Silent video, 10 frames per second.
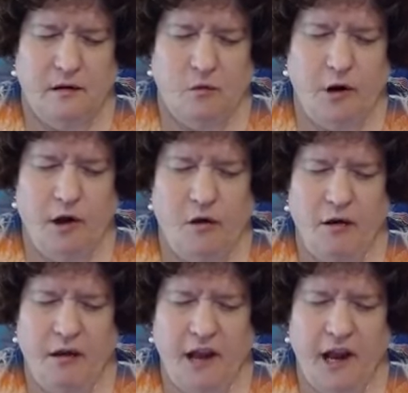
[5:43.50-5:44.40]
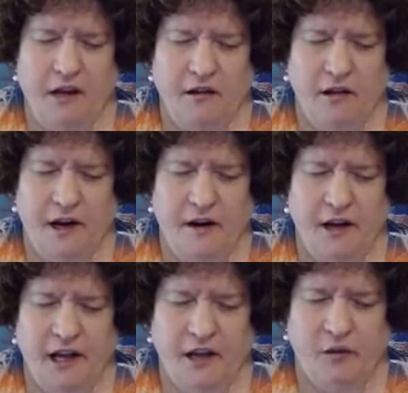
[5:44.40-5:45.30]
where you can gain
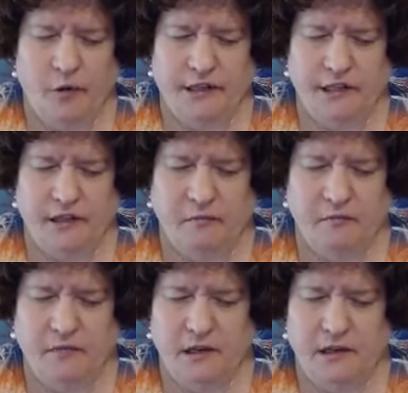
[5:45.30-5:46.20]
clarity and wisdom